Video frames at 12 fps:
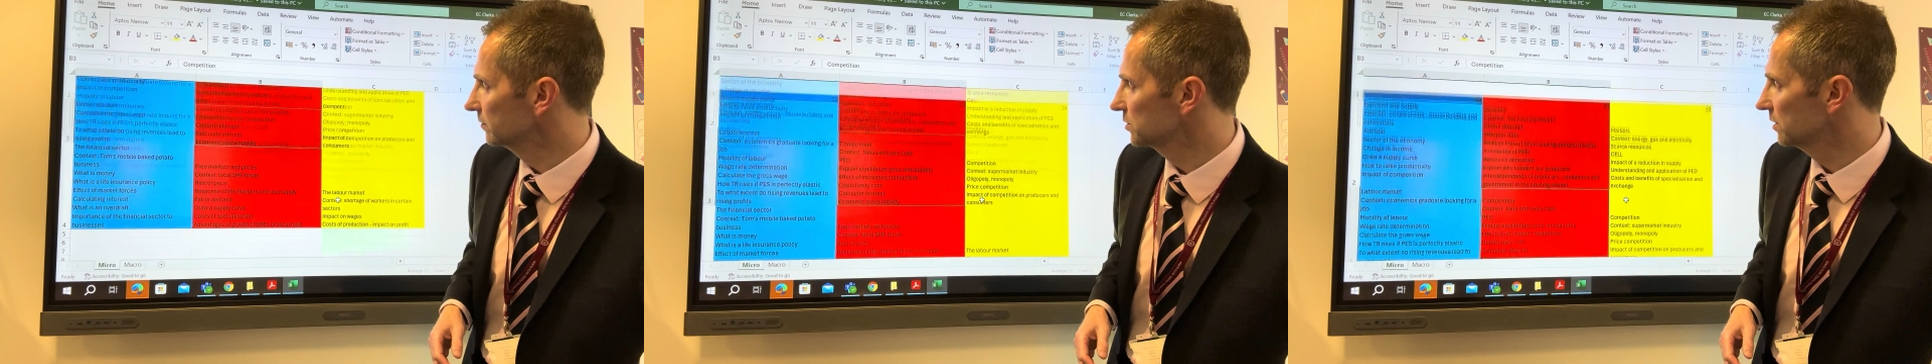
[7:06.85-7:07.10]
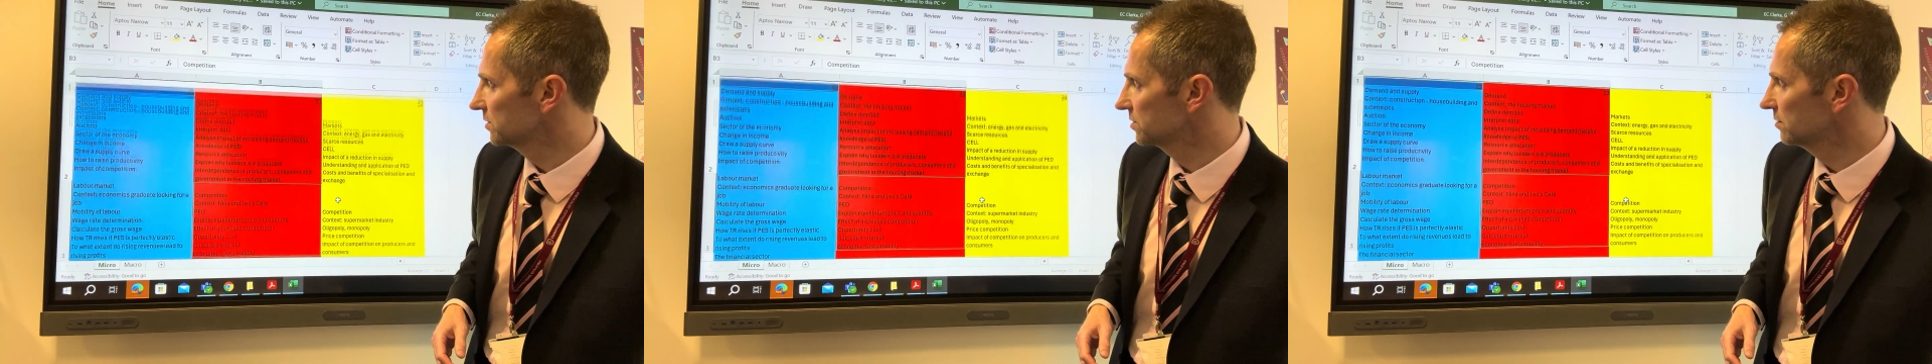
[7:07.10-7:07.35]

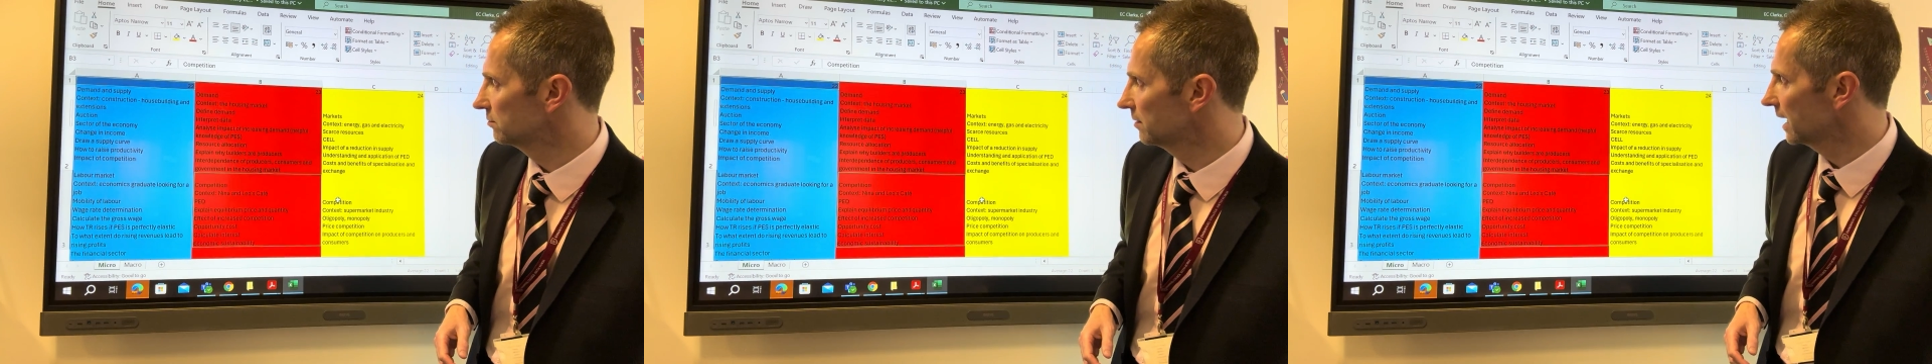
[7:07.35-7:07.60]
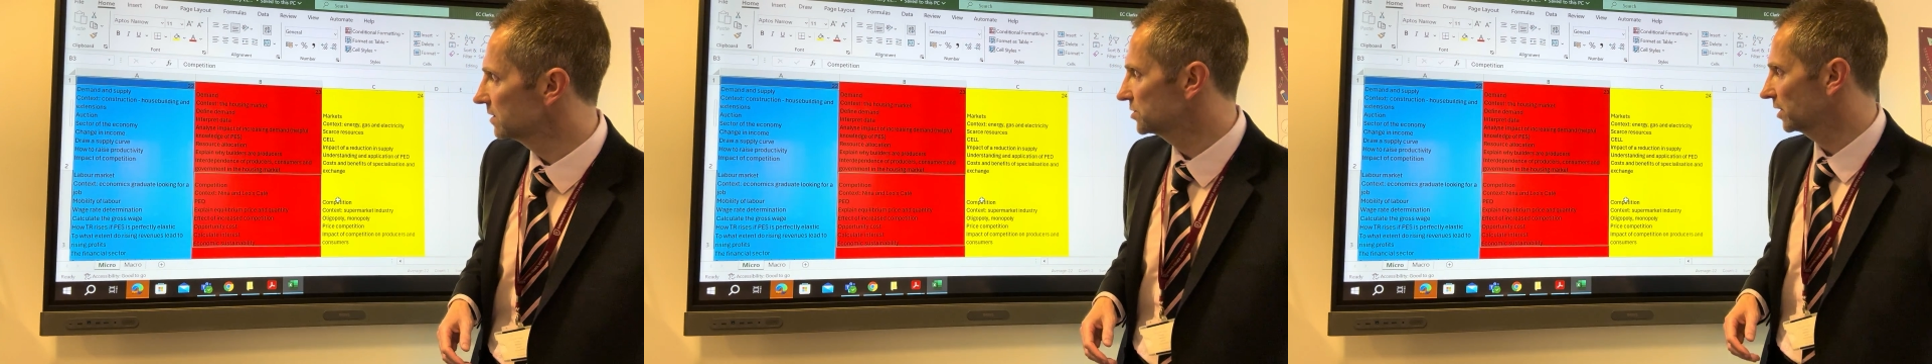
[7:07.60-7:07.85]
So that's the
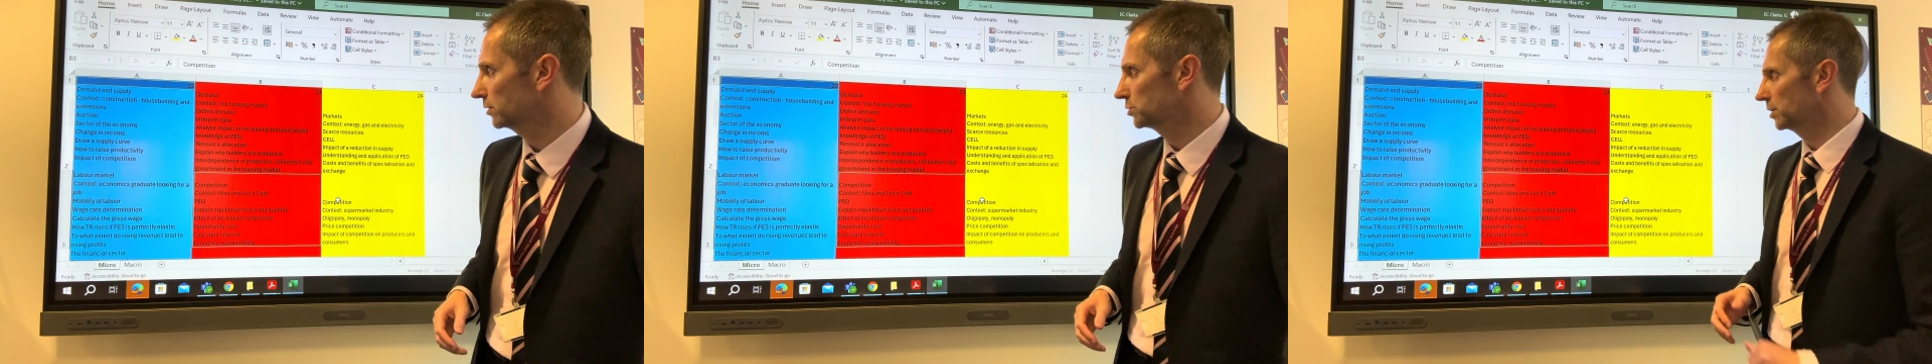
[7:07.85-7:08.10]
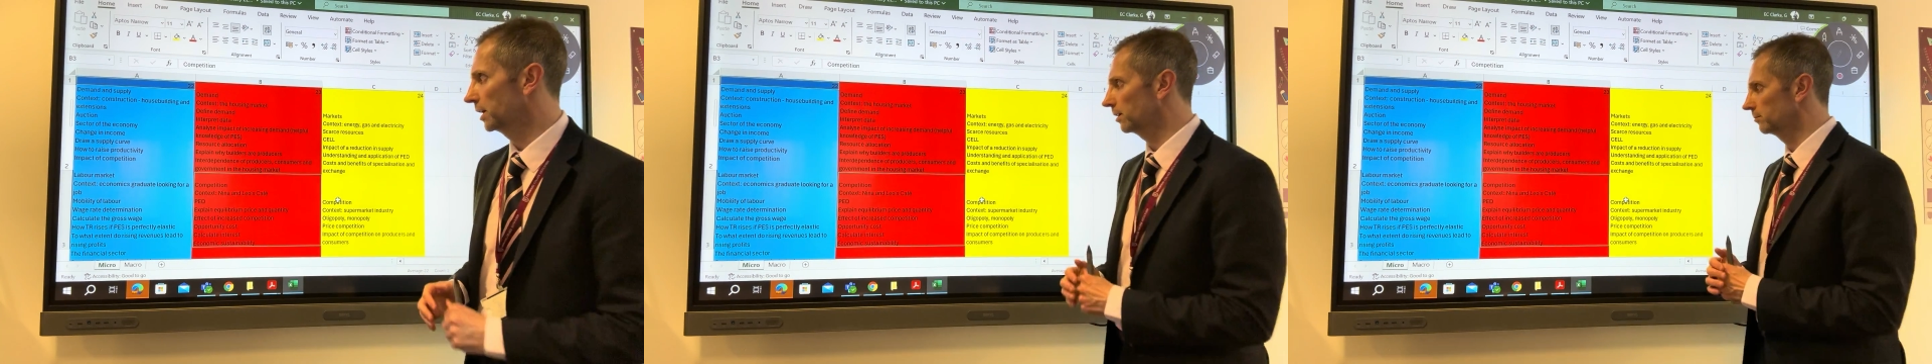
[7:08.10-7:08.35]
red section
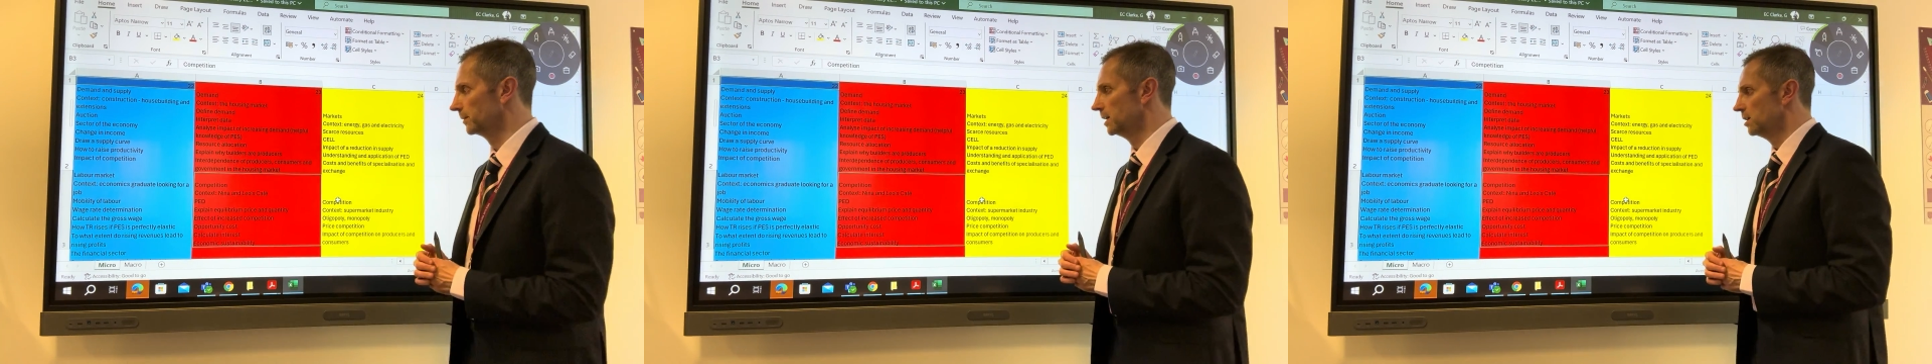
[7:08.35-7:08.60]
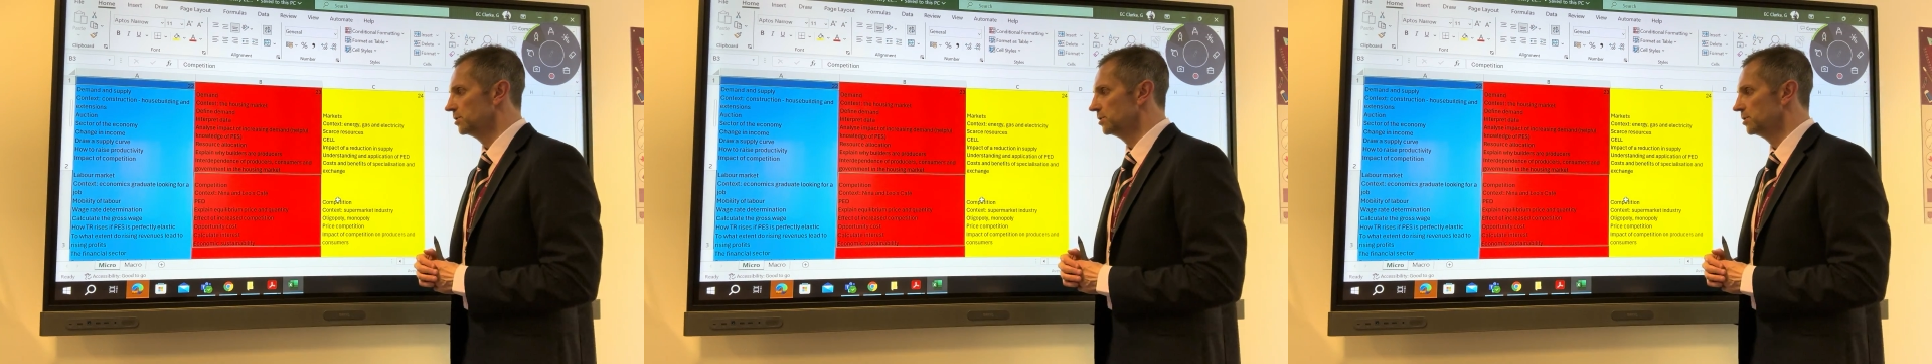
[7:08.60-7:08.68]
here.